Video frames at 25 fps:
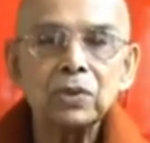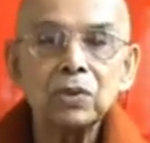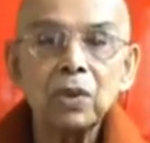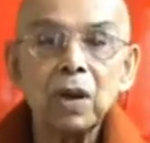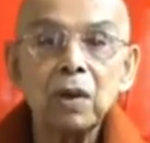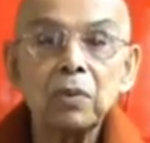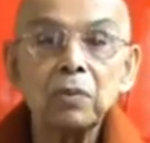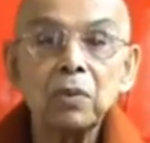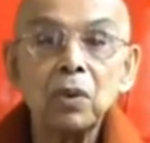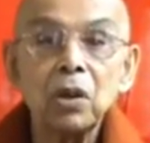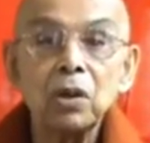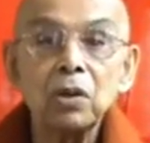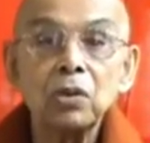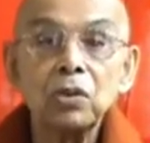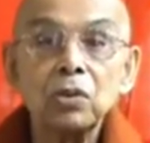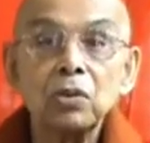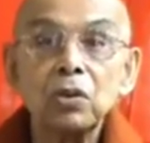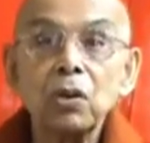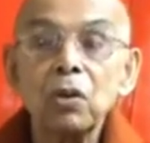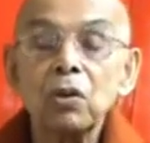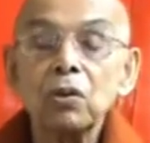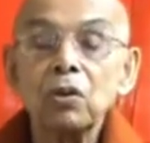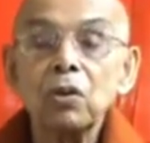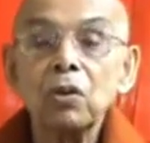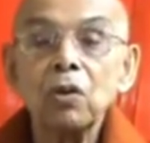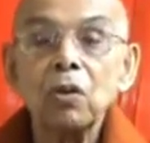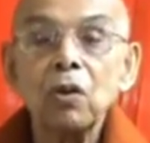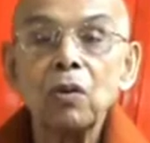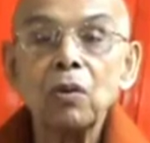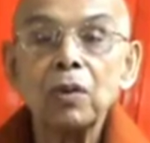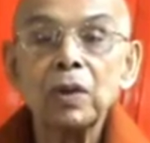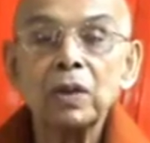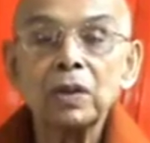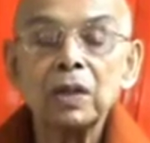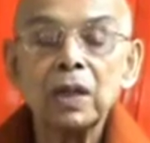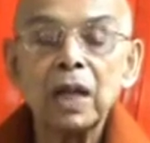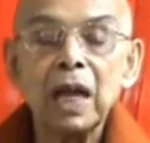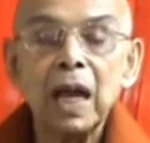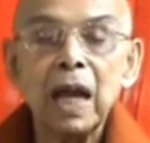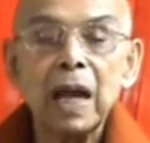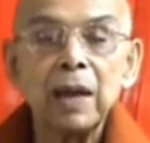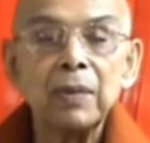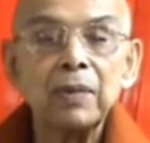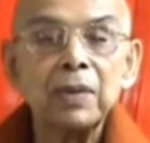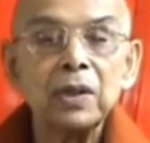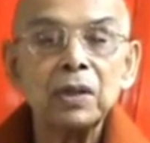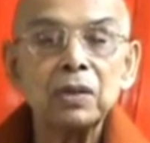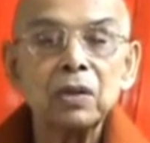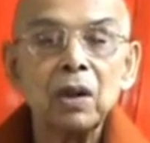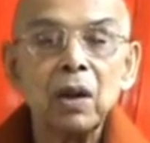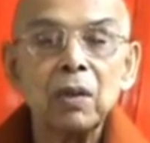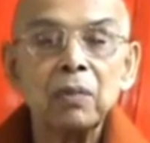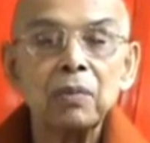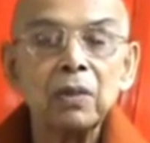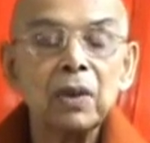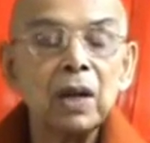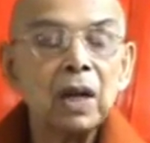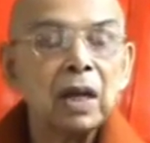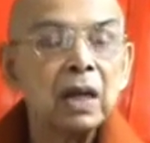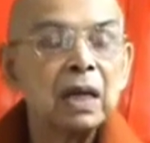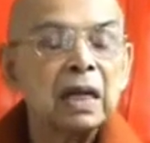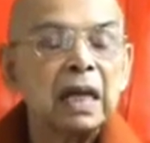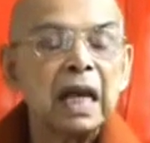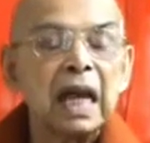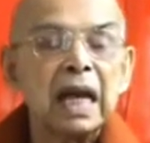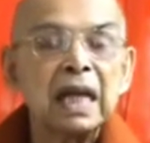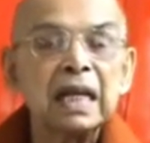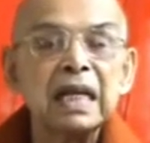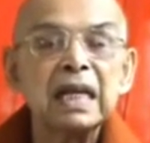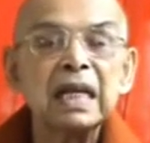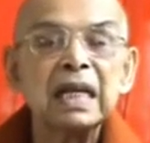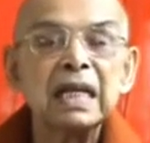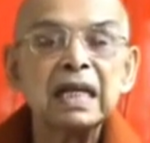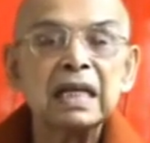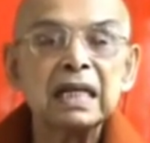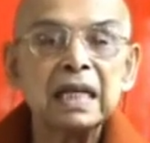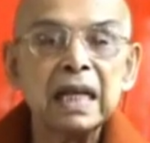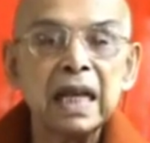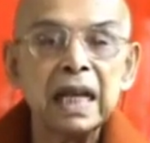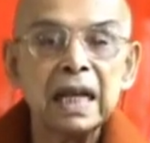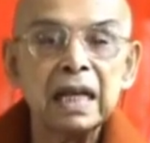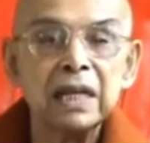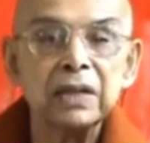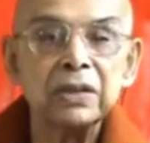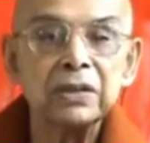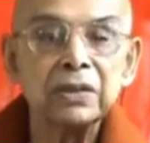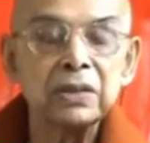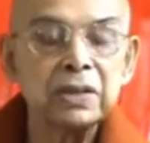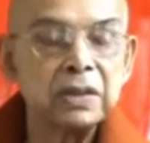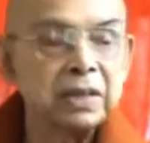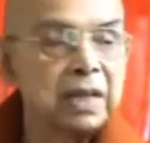You have control over the habit of carrying tales,